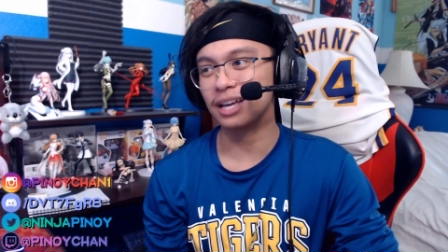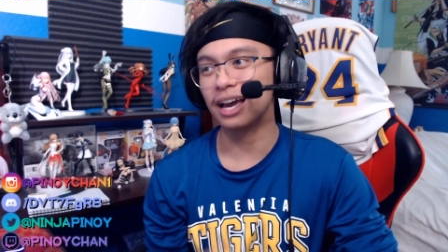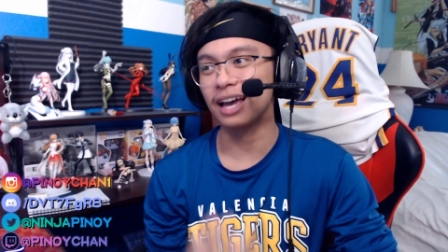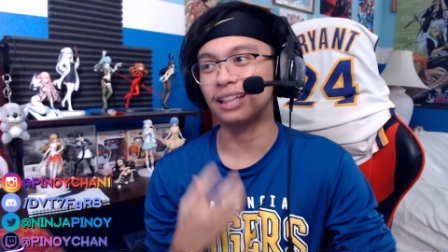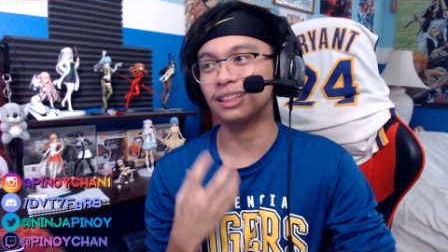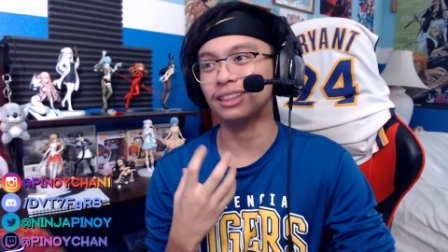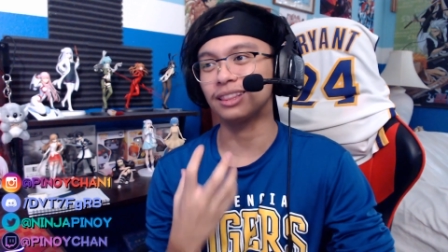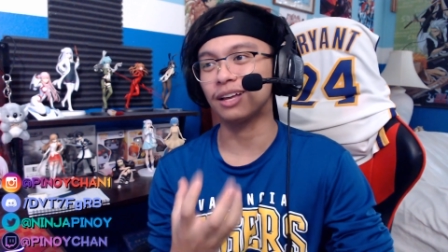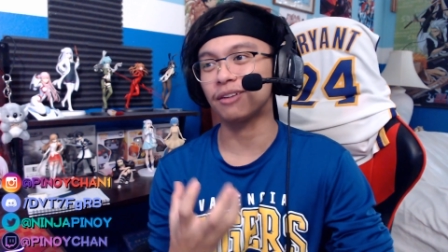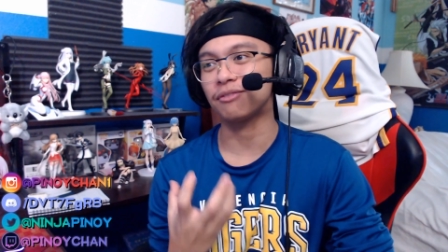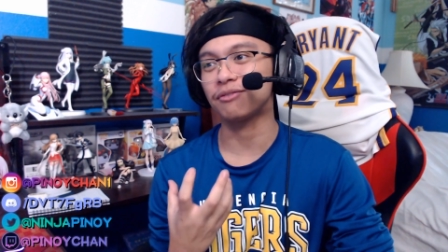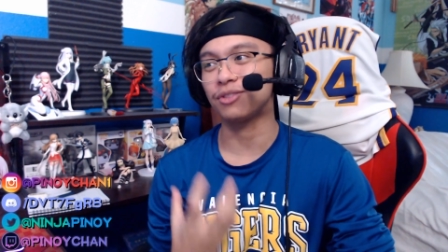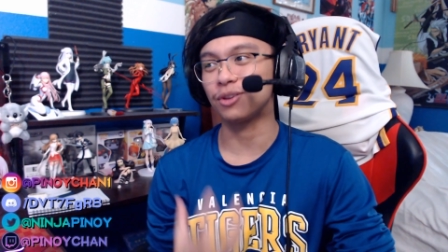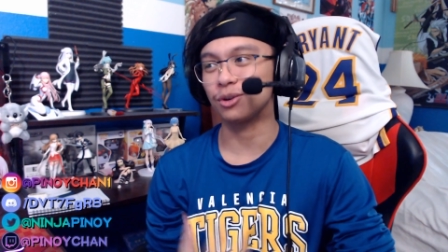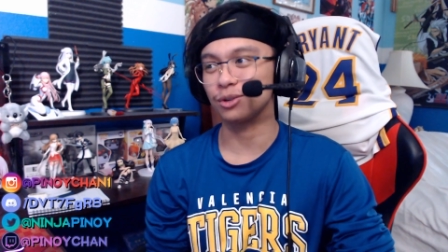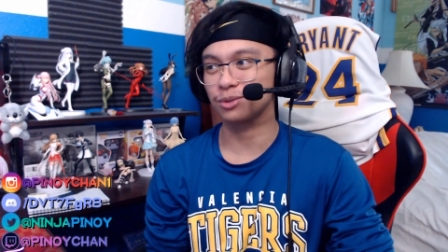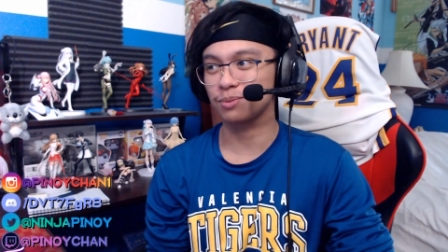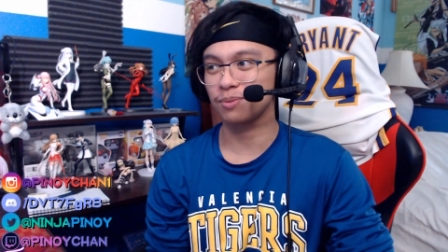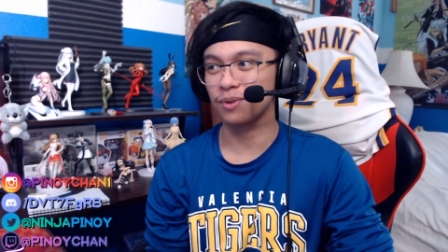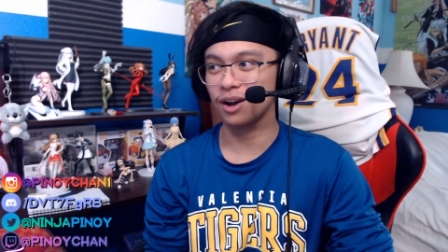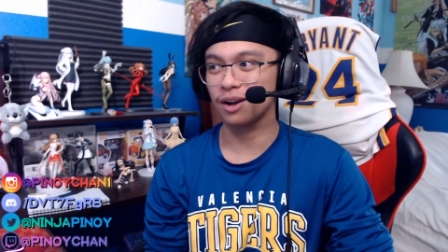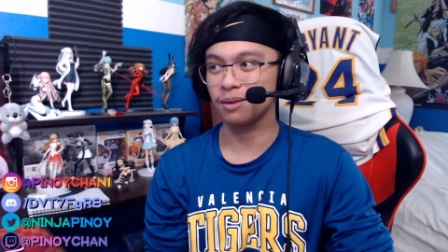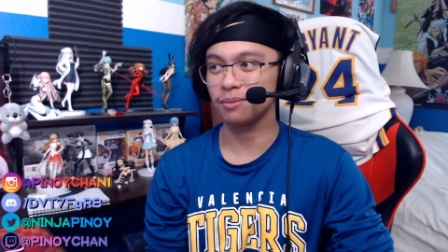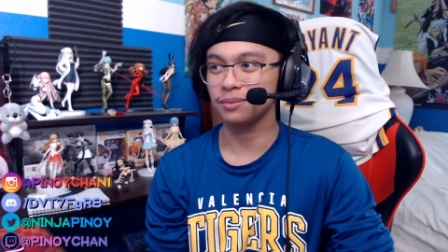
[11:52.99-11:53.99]
I love those
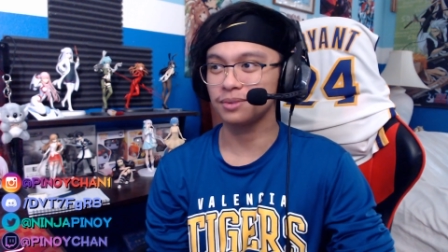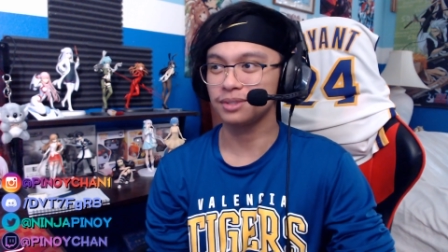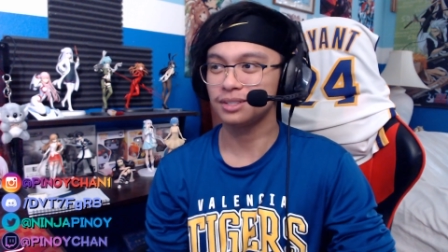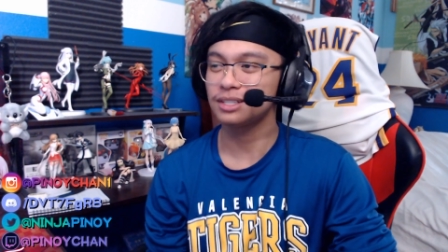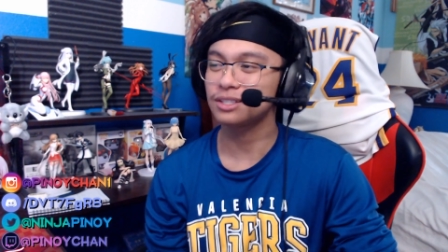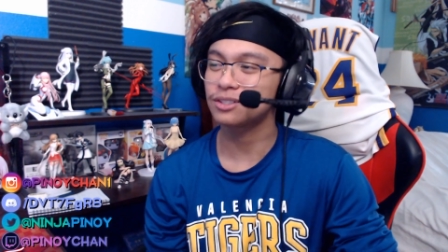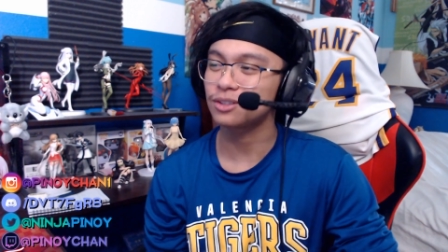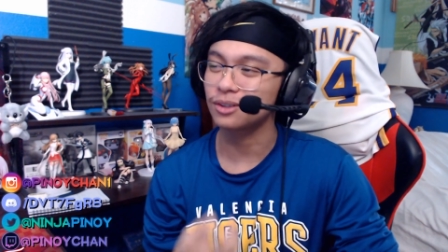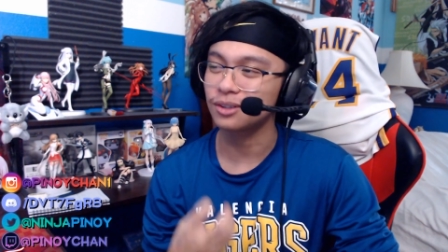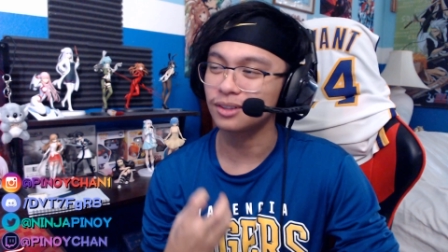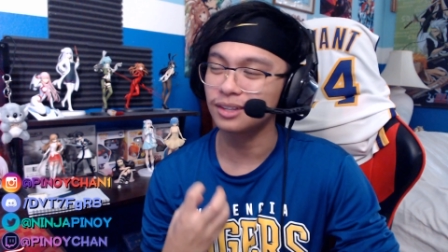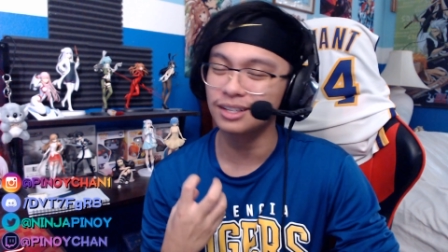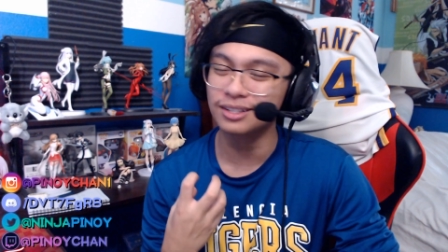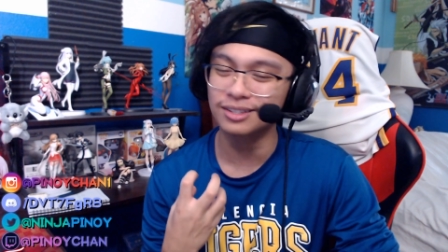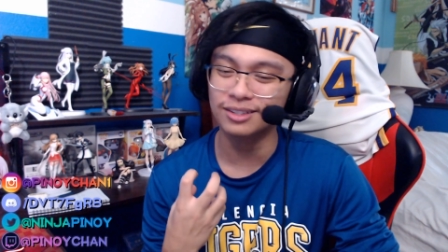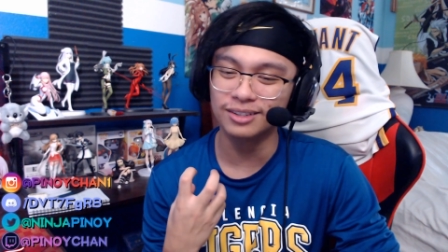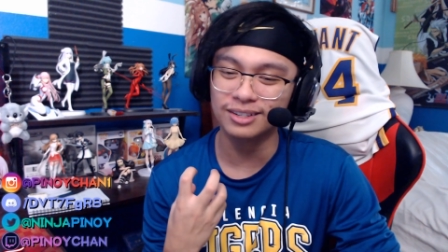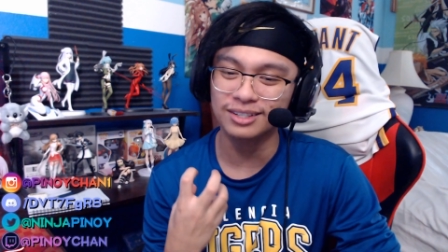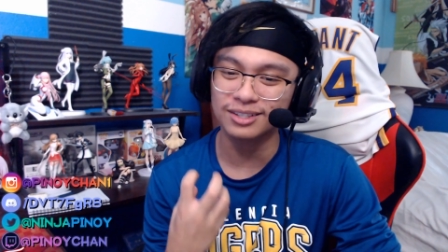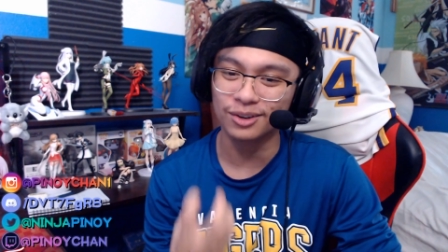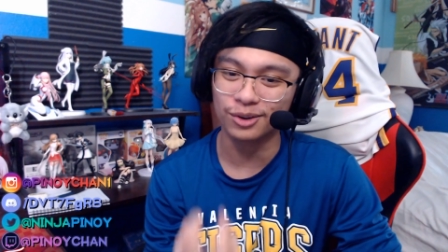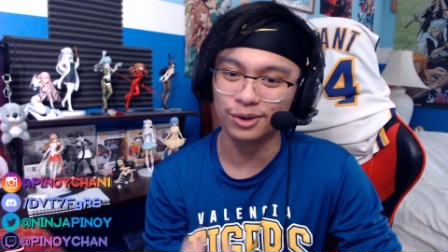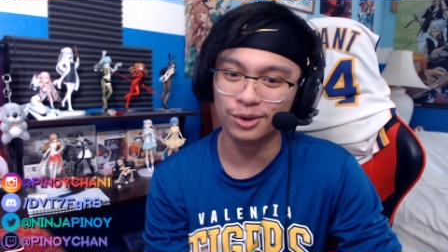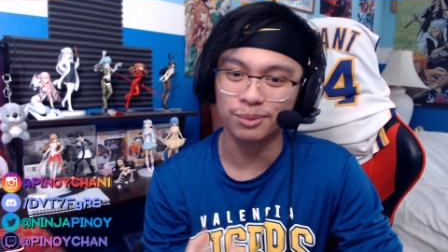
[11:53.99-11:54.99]
problems. These are
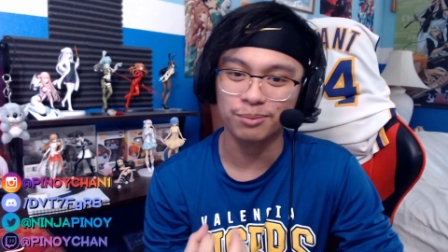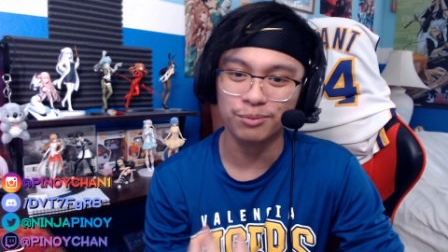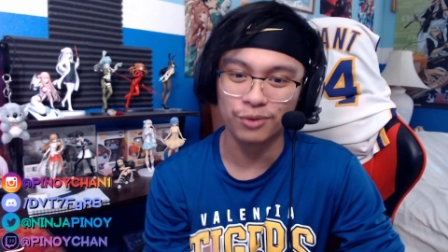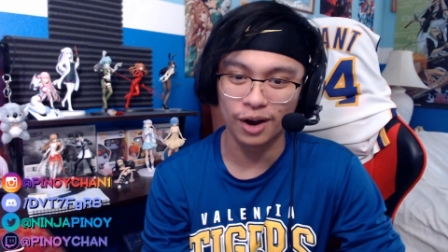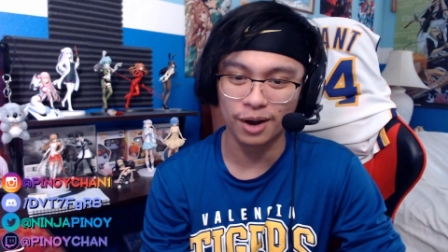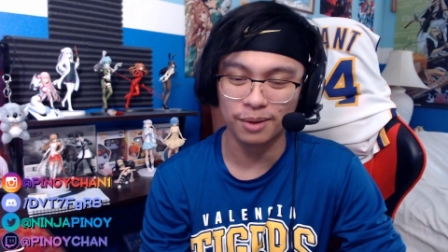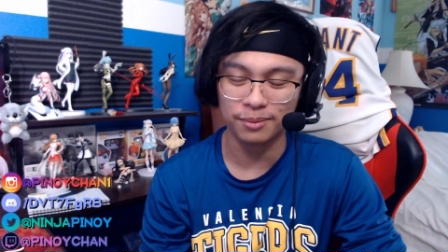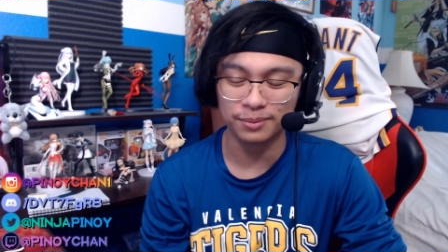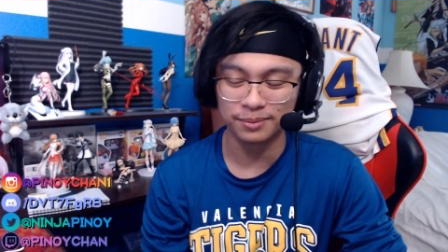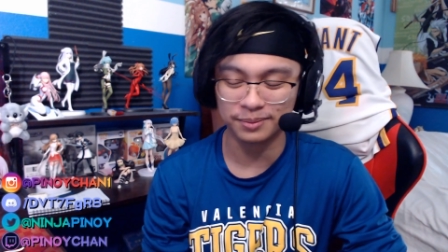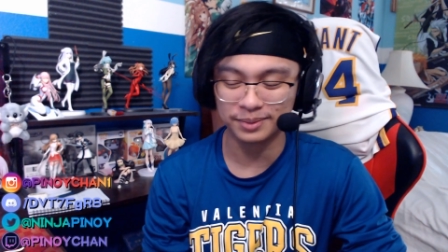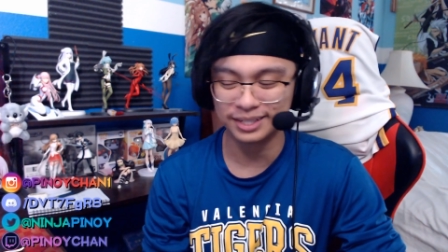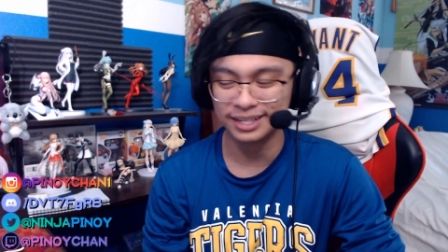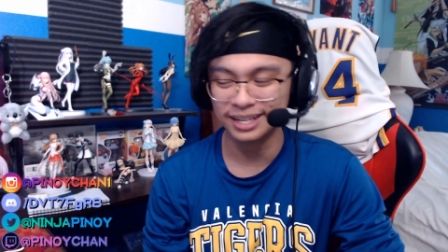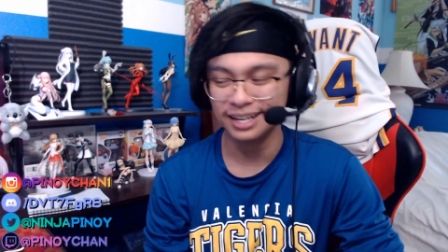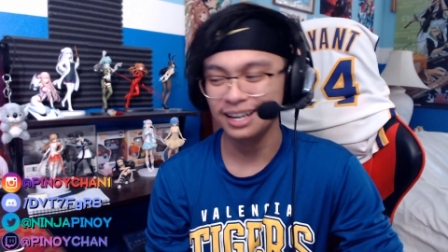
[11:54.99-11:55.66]
good problems,